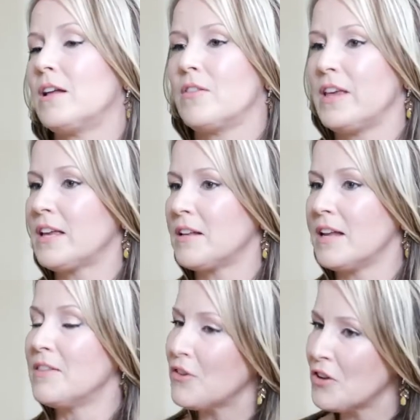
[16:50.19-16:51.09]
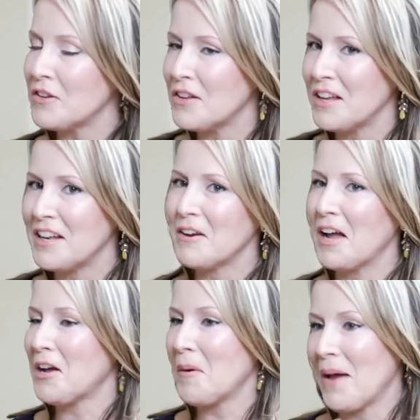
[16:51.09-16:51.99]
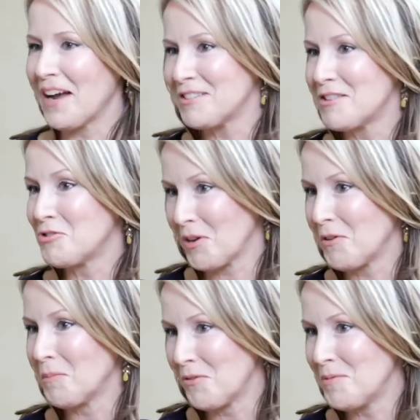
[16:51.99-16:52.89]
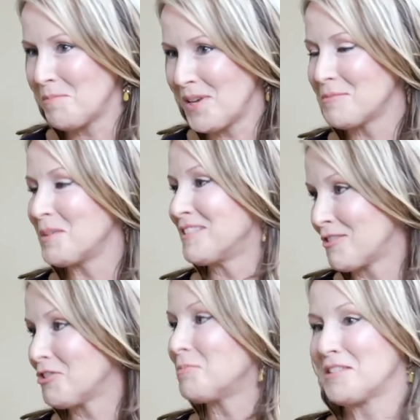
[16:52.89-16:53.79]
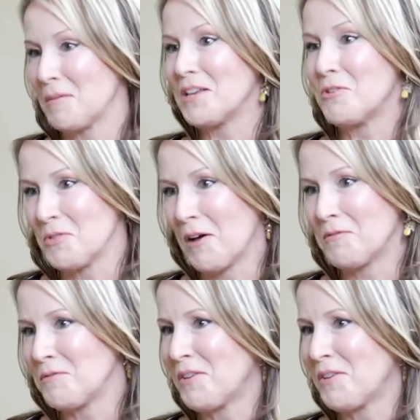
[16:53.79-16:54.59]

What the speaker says: They can, and I come back to the joyful movement piece because it should be something you love.